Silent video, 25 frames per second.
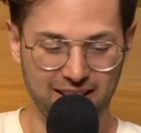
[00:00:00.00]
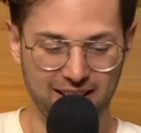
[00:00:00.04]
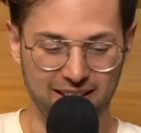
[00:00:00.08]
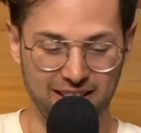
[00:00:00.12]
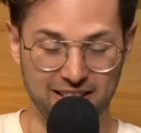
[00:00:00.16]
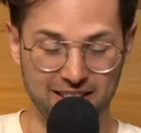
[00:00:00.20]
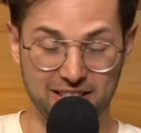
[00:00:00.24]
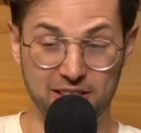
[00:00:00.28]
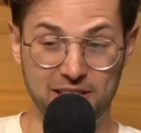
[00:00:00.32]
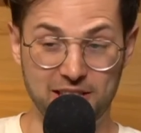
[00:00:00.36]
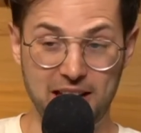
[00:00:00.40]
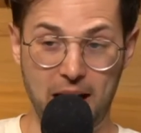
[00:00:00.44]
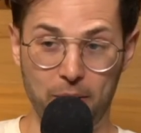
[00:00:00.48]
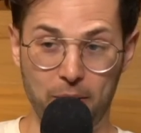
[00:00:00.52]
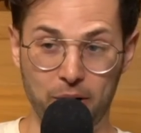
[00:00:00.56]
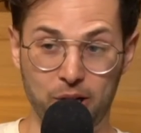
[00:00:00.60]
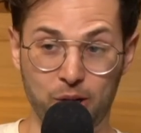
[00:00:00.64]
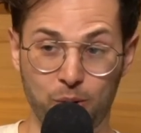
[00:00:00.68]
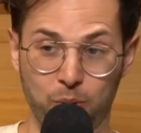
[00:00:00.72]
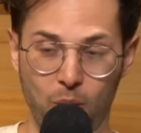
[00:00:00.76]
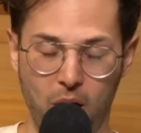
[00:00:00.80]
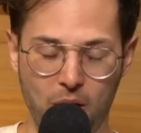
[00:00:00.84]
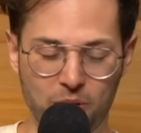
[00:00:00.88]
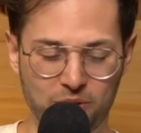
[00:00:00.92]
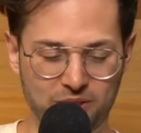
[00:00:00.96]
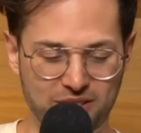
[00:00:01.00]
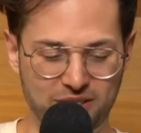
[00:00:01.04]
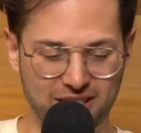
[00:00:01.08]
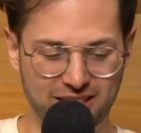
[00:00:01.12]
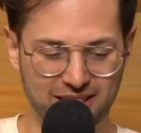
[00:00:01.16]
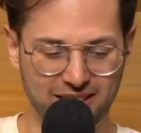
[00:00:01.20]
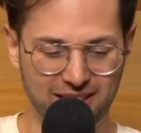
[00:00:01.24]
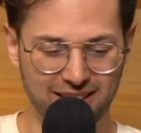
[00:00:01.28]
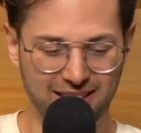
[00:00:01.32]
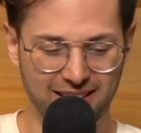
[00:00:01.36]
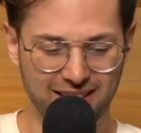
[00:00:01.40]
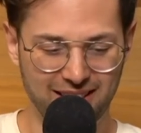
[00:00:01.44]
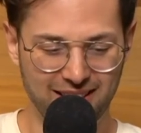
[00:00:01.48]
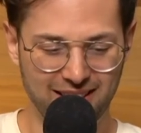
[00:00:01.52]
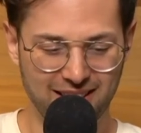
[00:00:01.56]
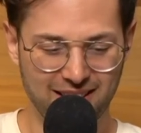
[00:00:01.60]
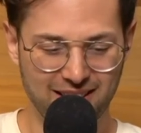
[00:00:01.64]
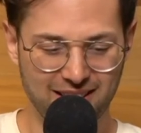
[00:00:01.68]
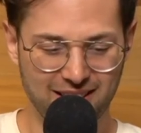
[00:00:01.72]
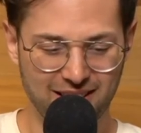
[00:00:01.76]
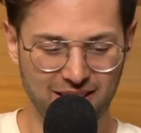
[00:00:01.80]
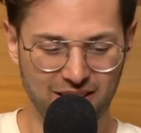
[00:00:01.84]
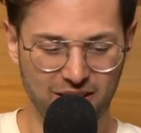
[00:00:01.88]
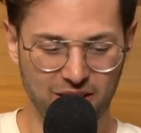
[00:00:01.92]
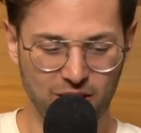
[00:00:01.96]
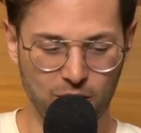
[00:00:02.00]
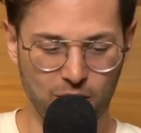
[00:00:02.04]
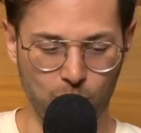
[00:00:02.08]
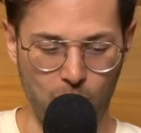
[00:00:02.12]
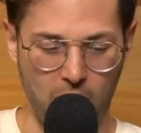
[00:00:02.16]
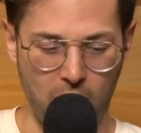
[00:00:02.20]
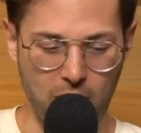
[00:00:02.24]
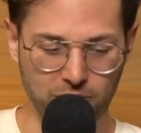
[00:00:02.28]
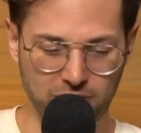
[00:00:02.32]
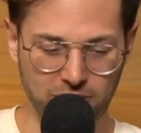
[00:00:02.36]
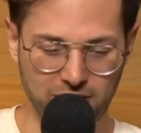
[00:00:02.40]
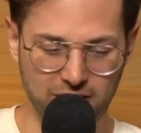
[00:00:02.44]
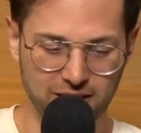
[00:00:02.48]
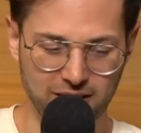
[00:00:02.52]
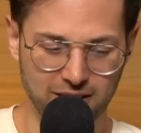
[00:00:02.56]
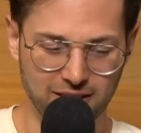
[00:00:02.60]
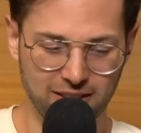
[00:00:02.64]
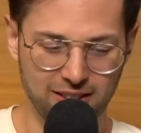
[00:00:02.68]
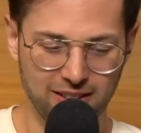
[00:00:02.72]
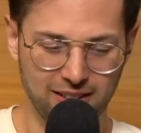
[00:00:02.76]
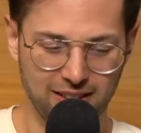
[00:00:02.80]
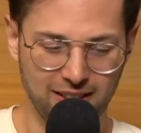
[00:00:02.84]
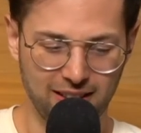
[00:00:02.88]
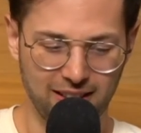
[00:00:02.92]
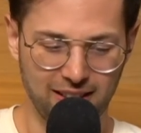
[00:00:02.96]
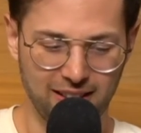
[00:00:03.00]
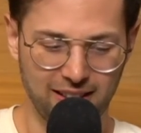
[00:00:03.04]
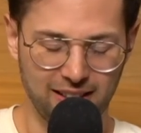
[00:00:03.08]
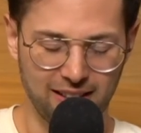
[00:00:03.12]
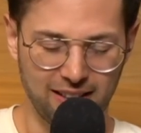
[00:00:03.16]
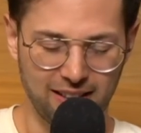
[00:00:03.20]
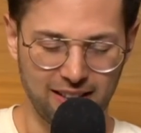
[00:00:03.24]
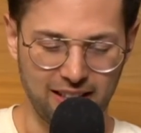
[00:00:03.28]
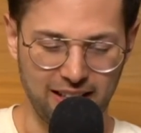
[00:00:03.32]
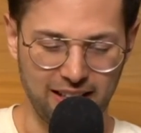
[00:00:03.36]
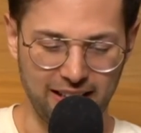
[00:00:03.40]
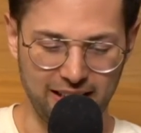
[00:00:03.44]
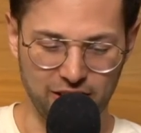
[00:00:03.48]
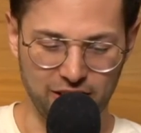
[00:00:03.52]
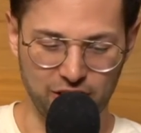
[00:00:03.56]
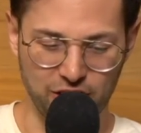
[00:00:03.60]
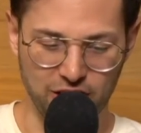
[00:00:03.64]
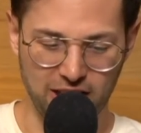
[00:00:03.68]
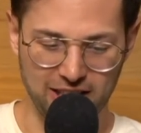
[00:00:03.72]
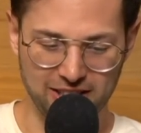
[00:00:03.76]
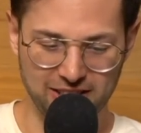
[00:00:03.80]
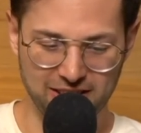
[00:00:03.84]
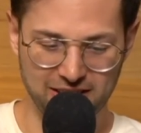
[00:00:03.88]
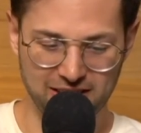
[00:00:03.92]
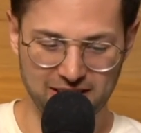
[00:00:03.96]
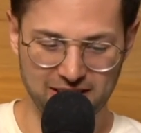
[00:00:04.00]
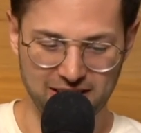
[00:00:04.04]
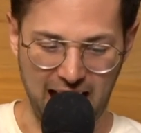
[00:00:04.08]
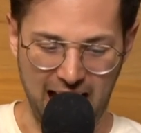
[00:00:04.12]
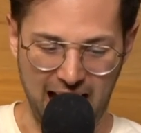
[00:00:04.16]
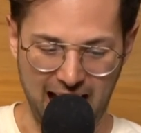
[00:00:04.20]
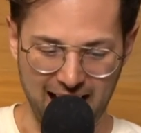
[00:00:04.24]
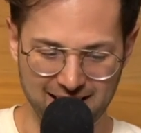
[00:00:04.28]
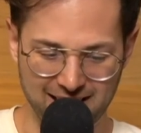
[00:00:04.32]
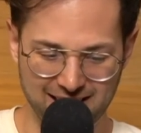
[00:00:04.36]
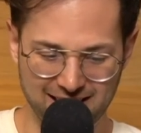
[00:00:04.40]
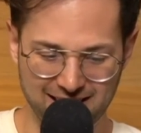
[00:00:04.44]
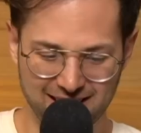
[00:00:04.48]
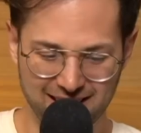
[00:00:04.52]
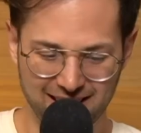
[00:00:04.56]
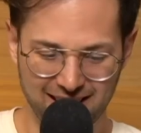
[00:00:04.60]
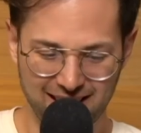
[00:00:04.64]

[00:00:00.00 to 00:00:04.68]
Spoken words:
This is now a quote. Quote, he just sat.